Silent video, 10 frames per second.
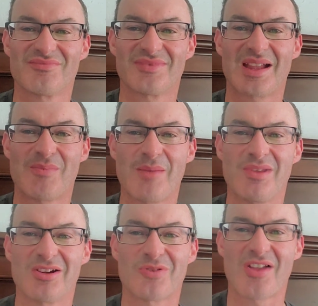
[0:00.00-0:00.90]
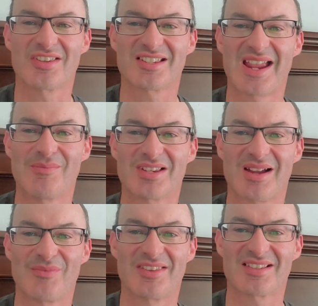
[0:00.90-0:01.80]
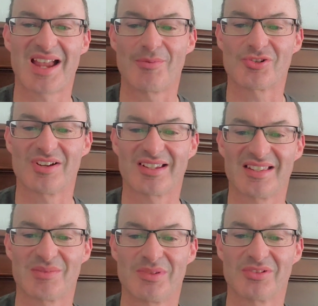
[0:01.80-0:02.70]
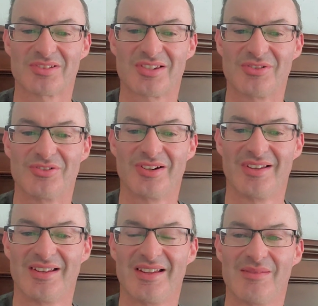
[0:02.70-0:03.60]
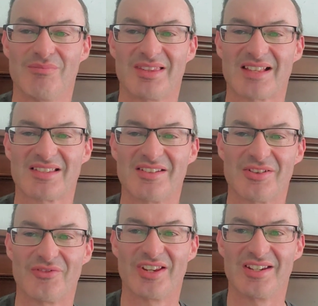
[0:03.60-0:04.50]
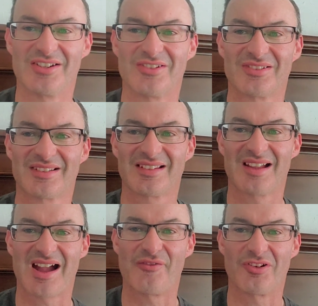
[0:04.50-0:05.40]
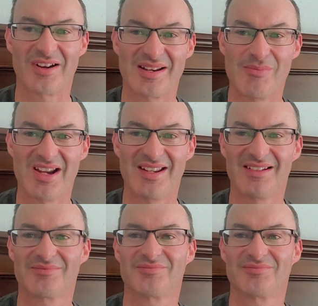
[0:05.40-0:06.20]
that may be around the same time that the Cybertruck gets built too. But that's another video. I've already made it.